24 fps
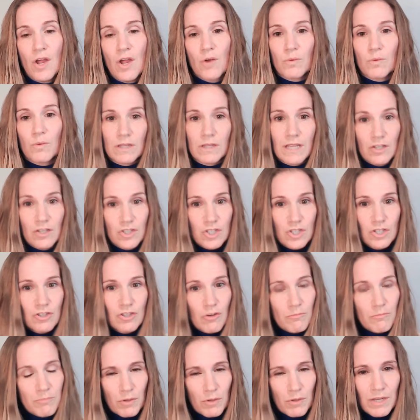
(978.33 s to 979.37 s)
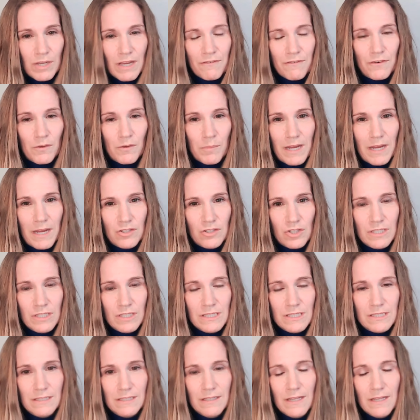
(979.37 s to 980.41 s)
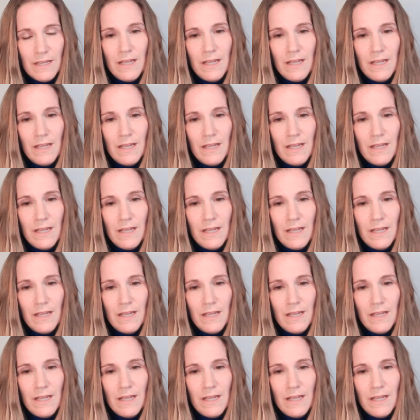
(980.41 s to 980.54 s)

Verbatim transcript: relationship building for patients.